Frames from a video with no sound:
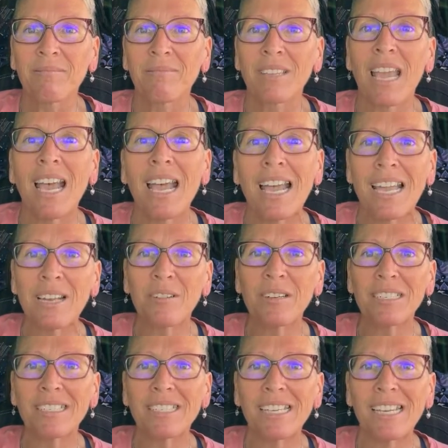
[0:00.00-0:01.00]
Hi,
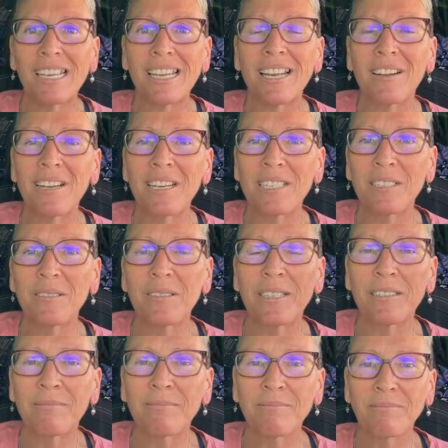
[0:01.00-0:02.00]
Chrissy. How are you
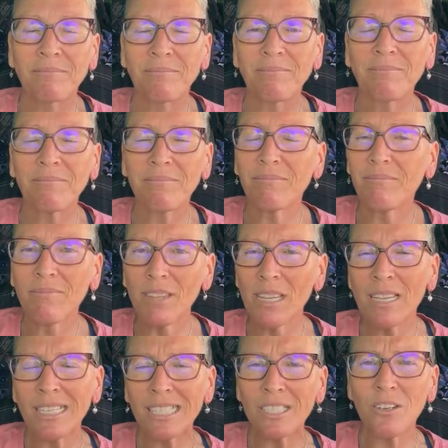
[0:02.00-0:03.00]
doing?
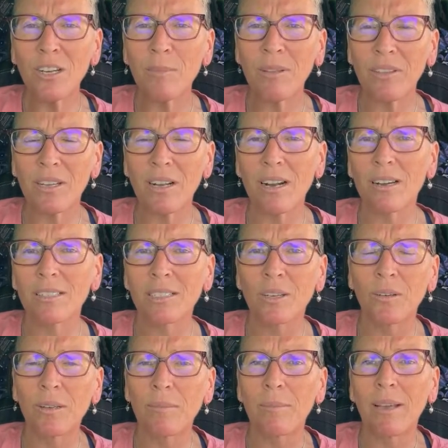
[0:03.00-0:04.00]
Sorry about the cars
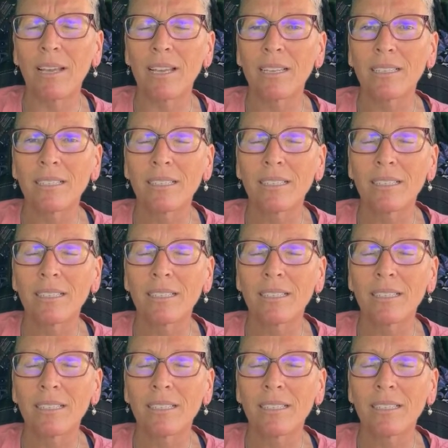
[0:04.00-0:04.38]
going by.